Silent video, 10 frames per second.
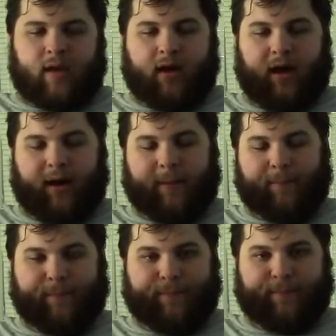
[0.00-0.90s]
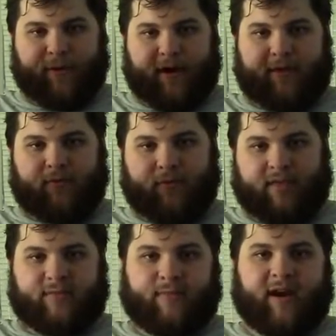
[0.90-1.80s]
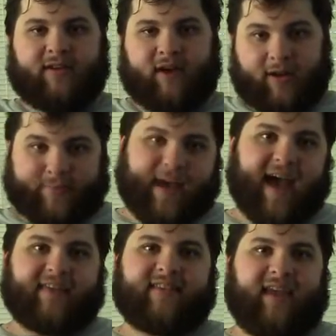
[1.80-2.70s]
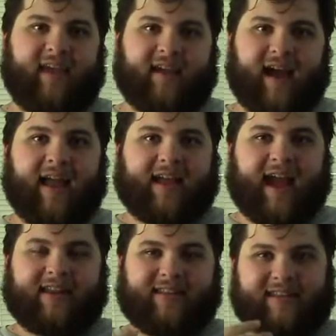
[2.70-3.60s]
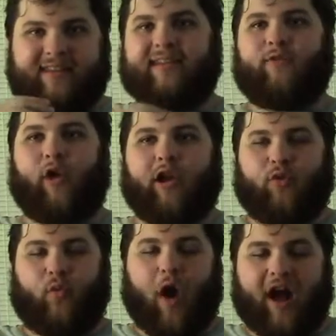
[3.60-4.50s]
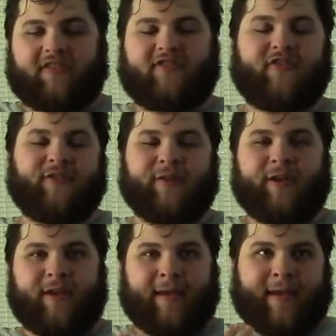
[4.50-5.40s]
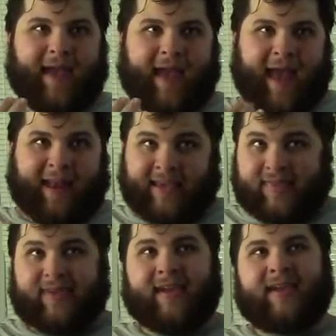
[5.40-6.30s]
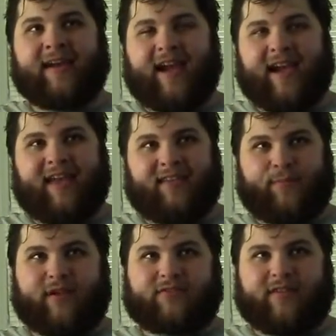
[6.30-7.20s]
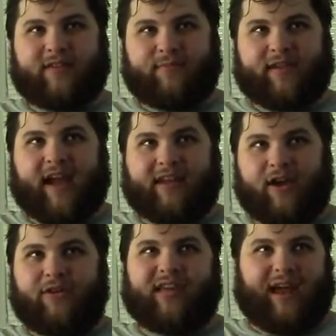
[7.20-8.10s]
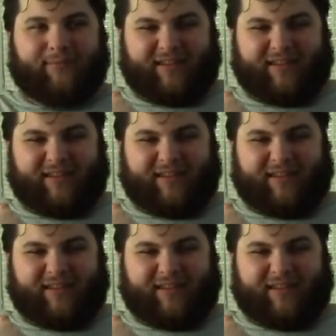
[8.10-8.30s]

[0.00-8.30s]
um, but with my dog passing, I kind of didn't want to watch anything, especially something I know that I'm